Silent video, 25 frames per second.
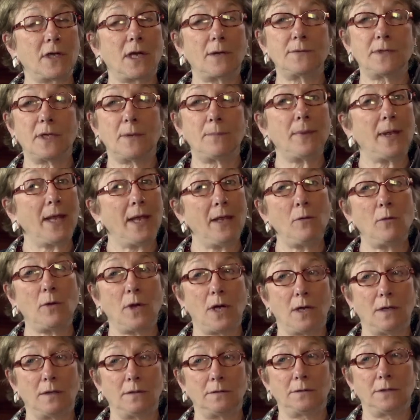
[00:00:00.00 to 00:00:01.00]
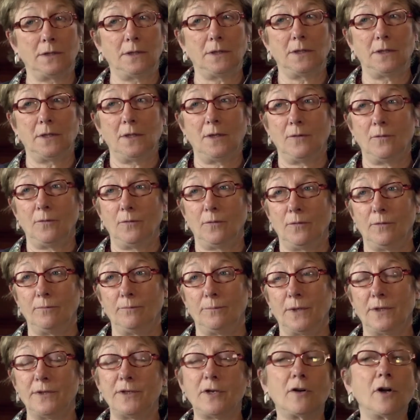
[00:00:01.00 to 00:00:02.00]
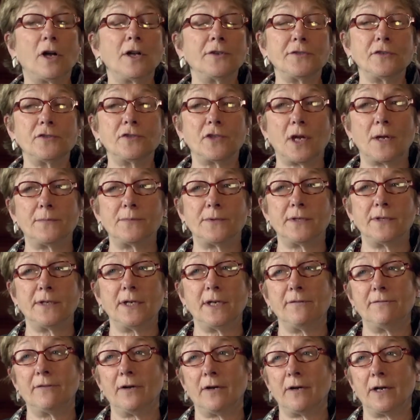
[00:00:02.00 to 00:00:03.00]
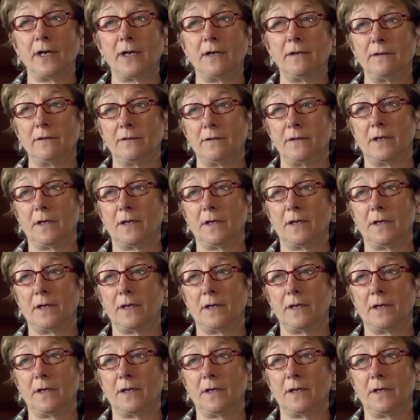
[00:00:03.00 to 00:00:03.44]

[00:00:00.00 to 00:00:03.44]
jobs that pay well. But there are also jobs that need very